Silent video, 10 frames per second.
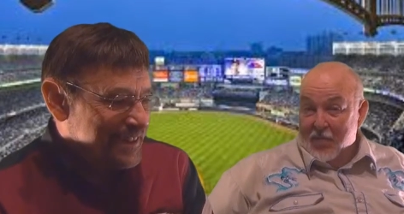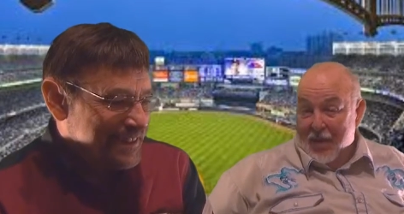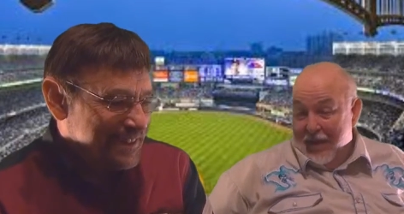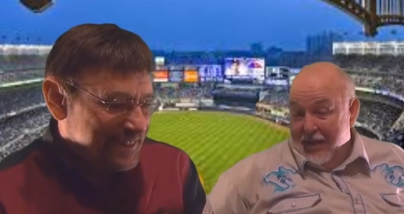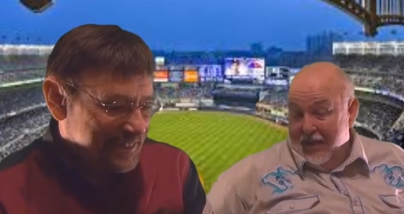Speaker 1: Mickey
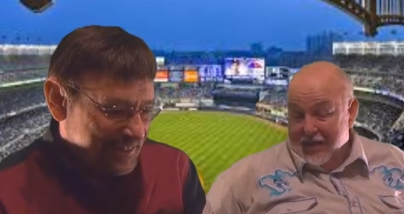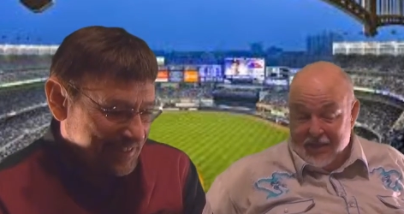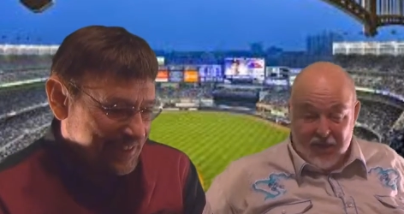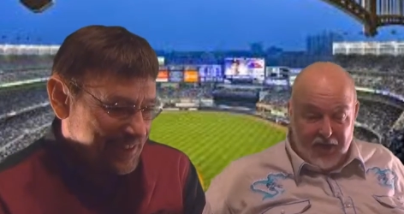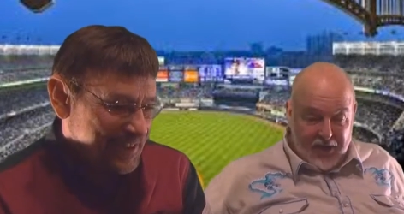Mantle is
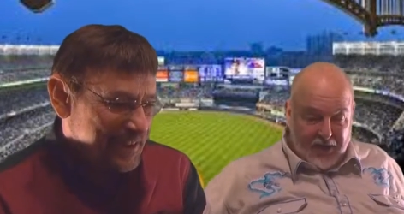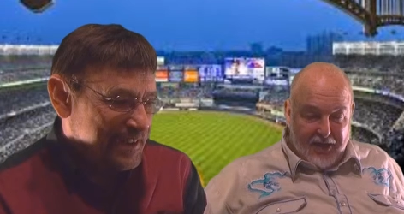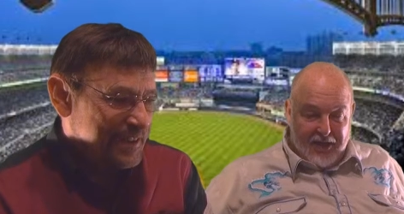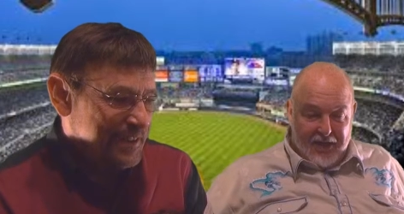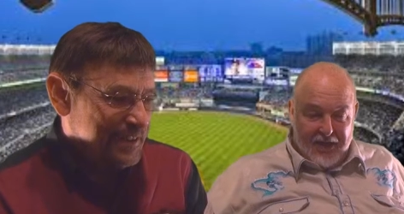gone.
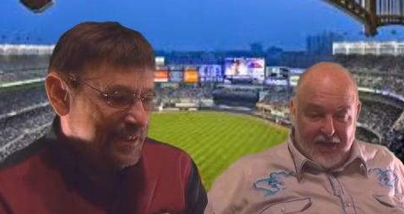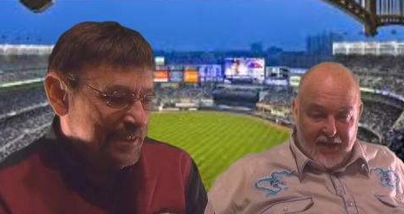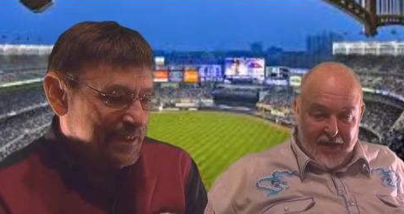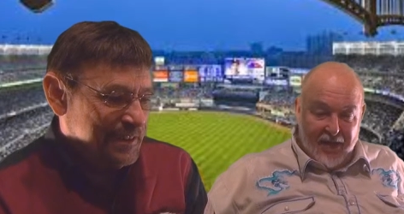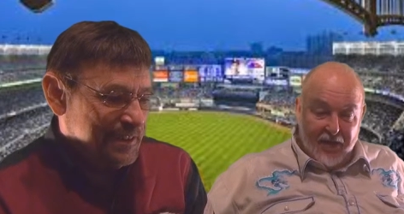
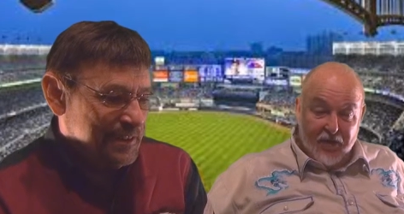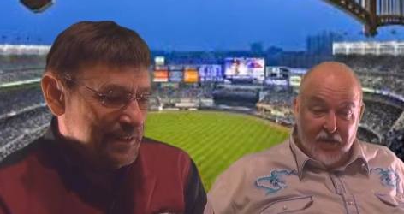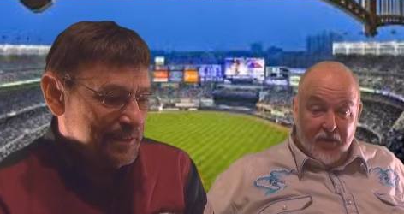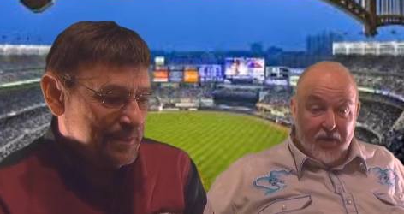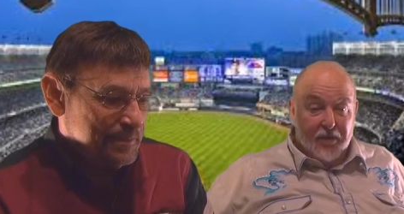Yeah, you're
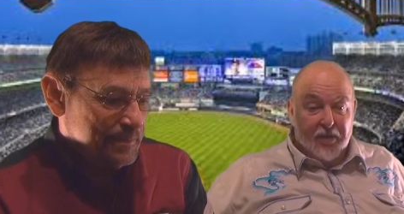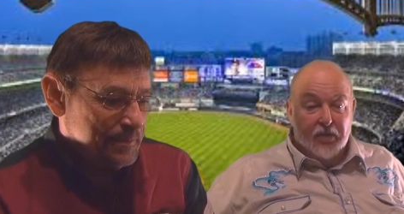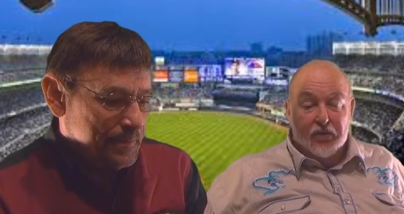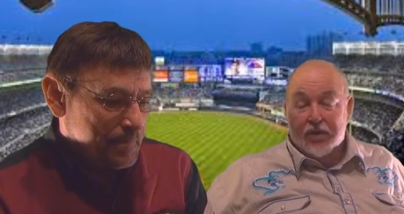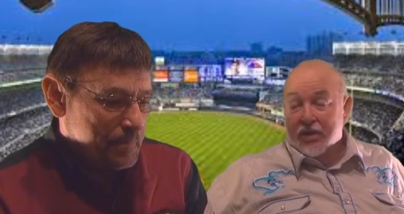you're
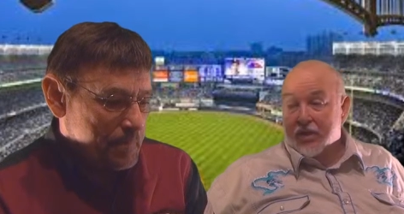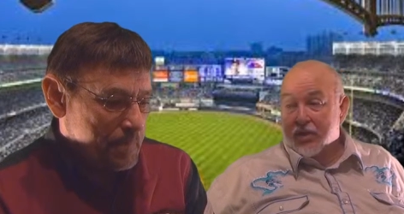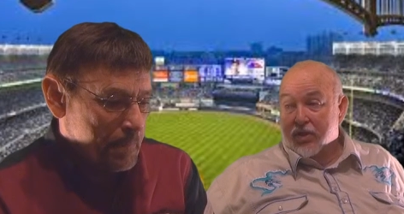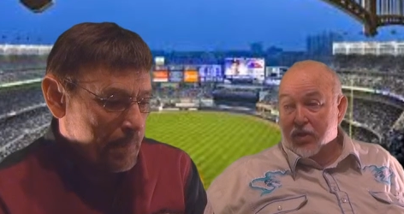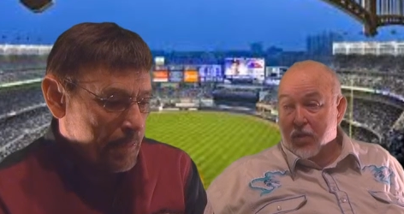you're just
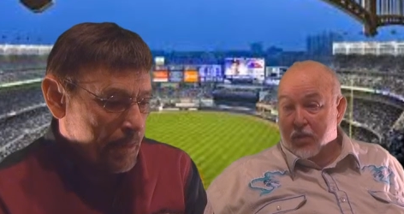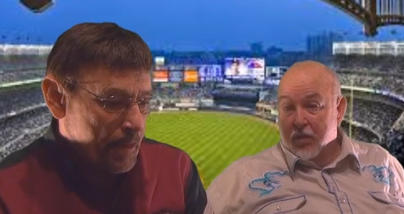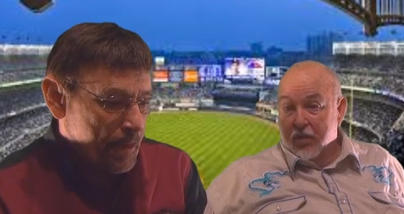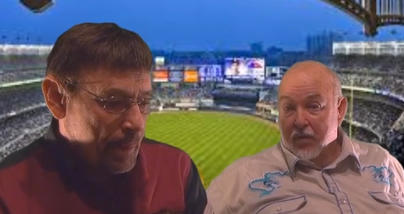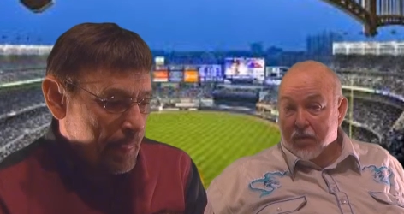a
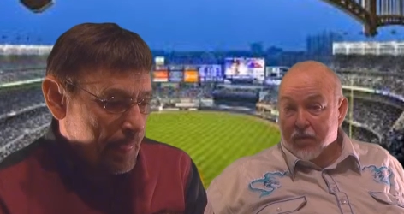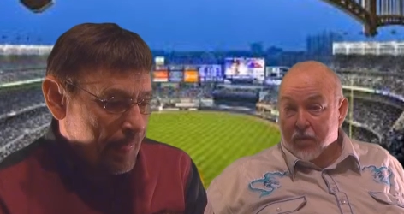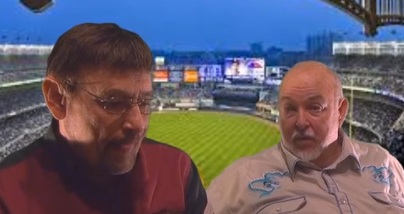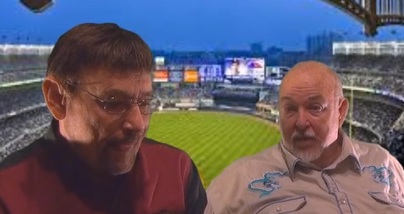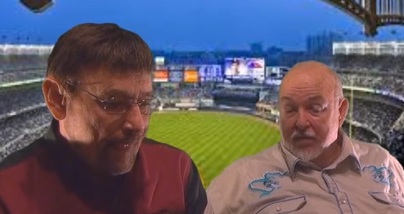super
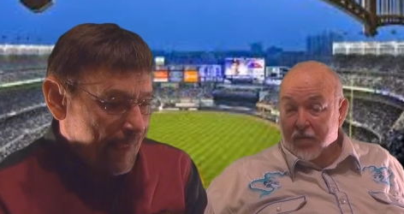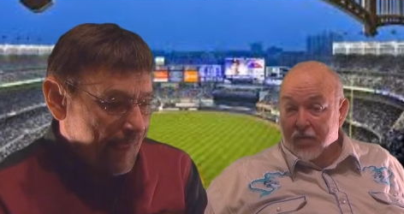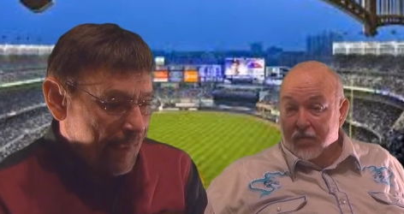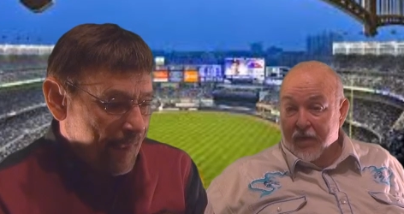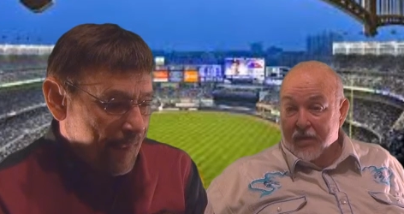super
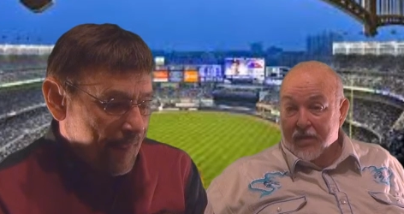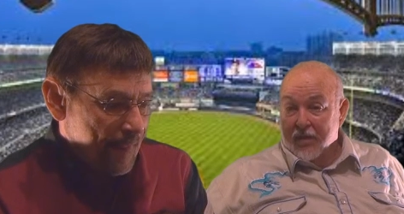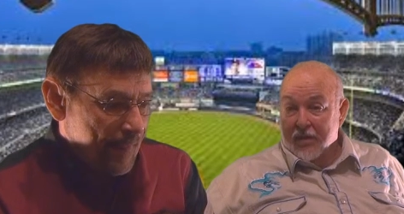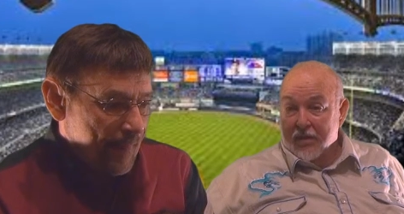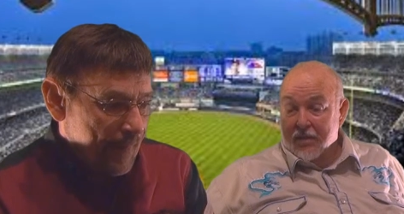baseball fan. So
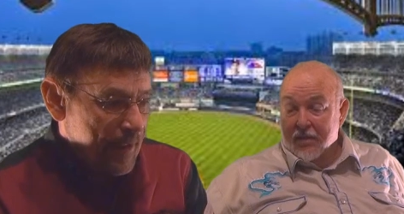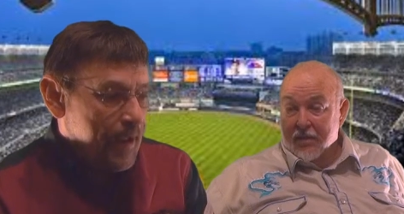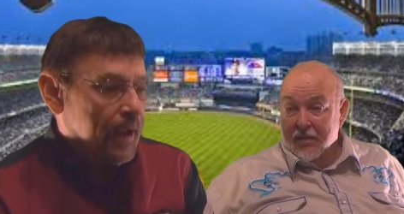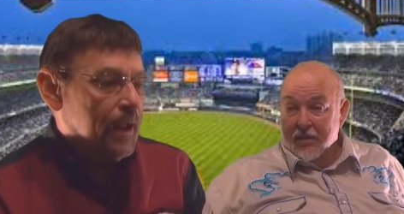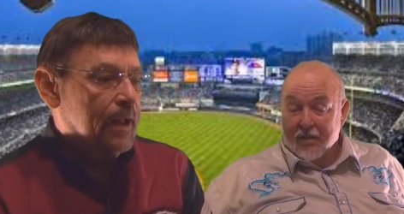this.
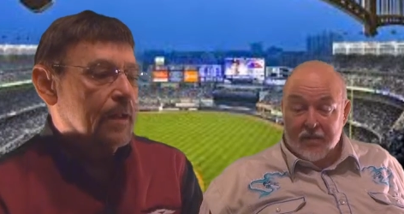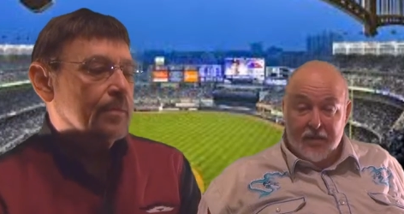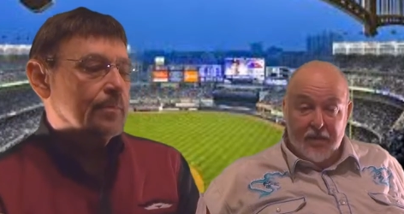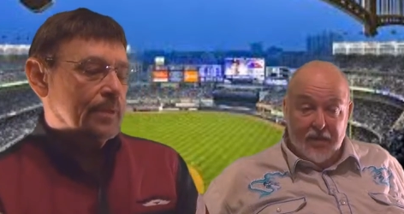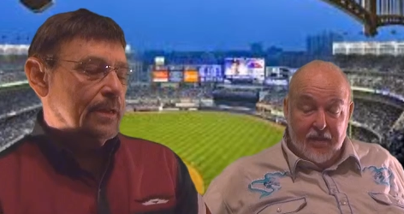
Speaker 2: Yeah, I
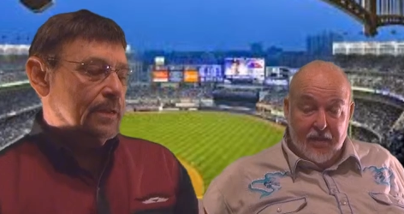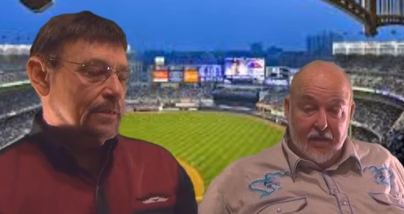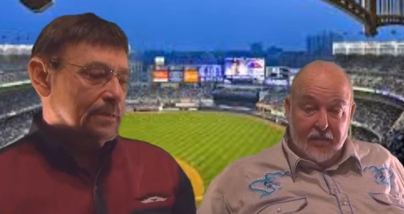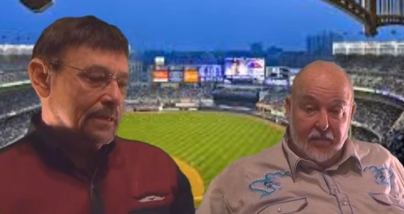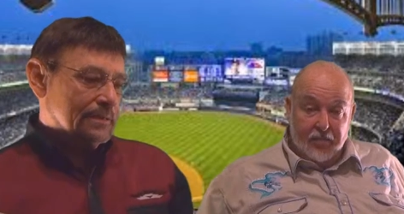am,
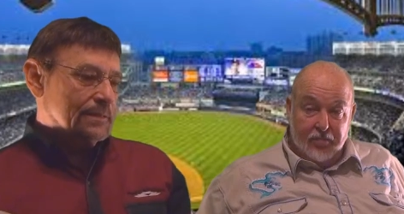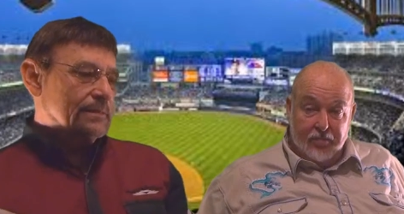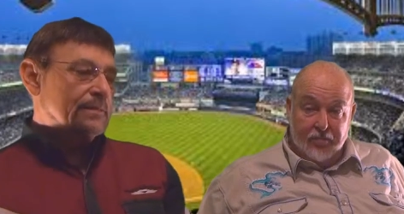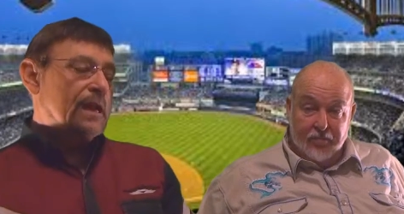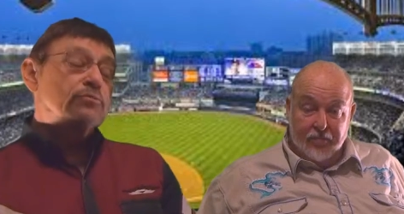and
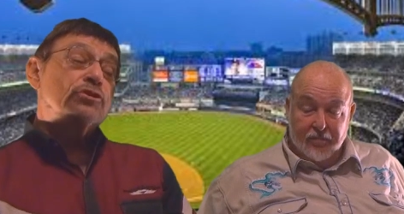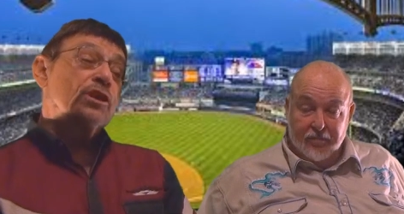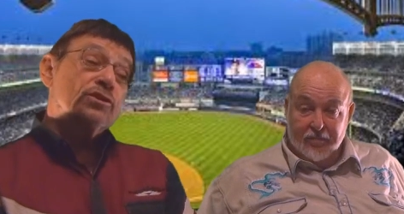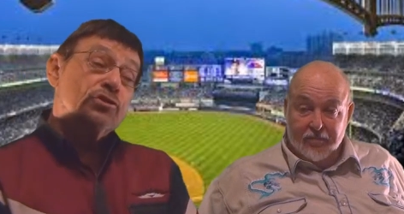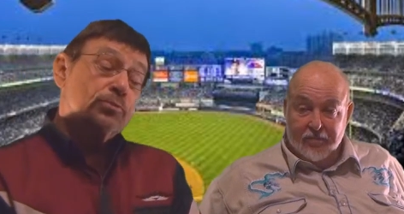I was
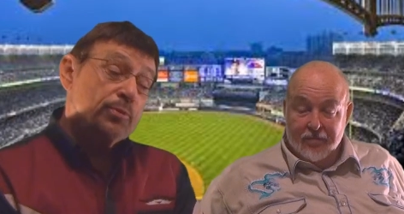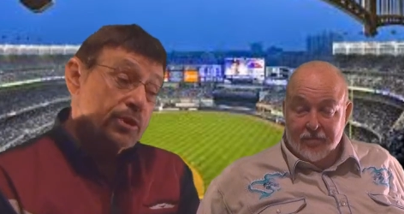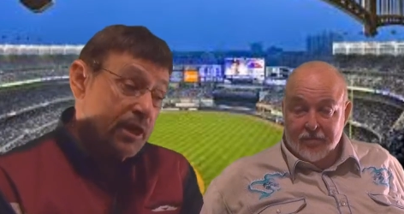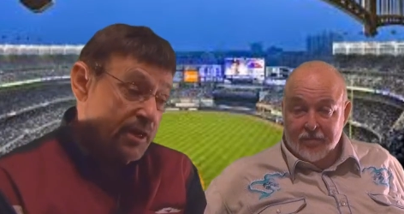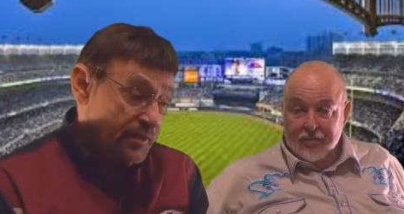not a super
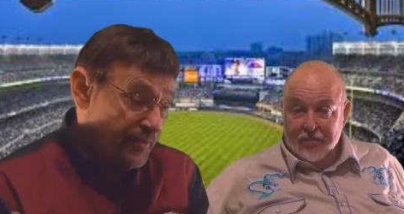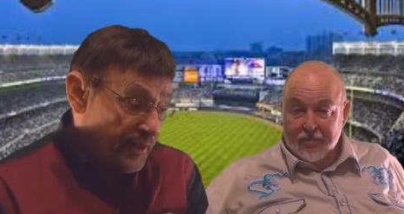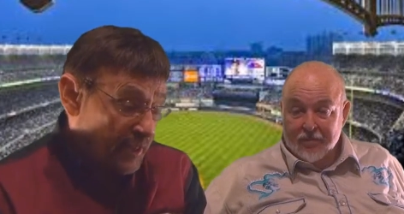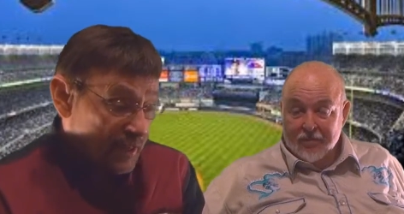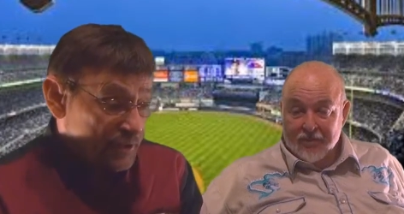Yankee
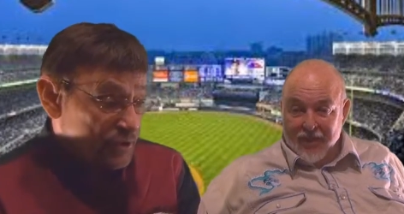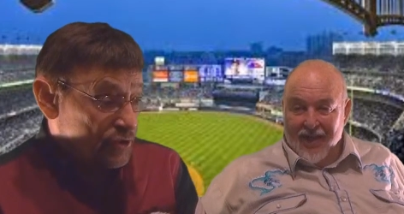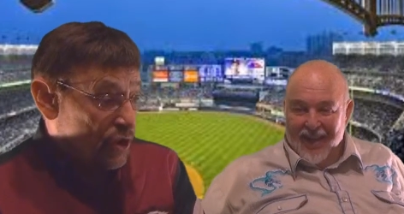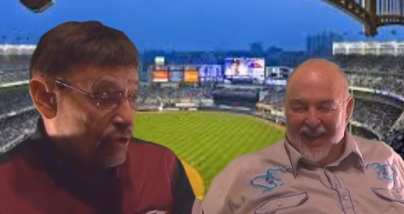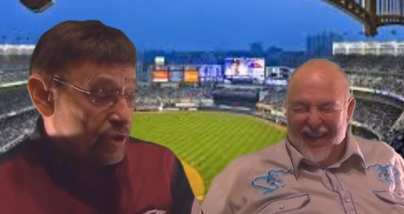fan, as the
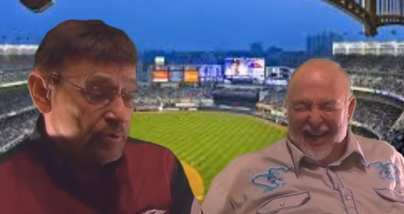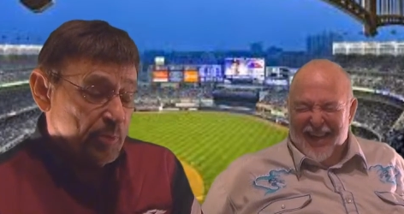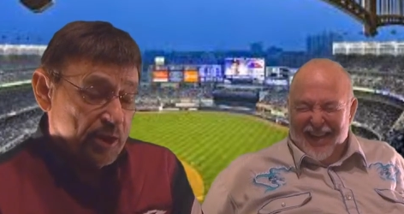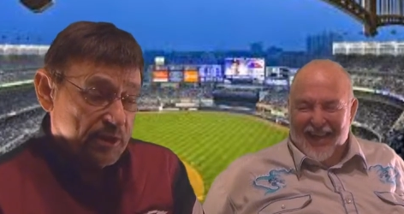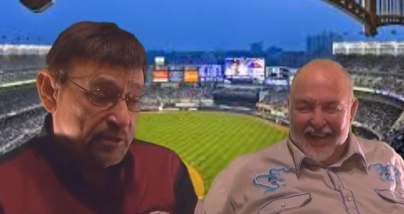song
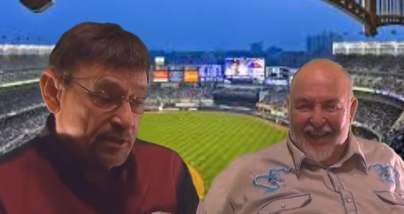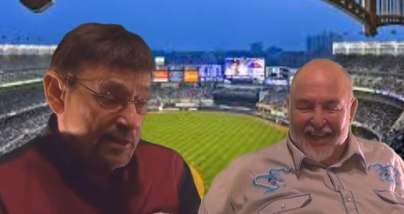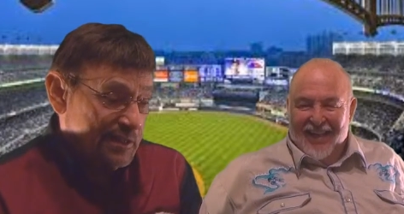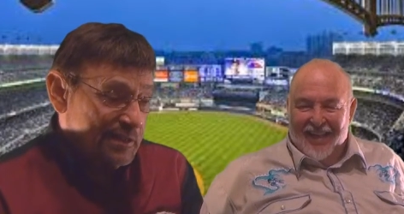explains.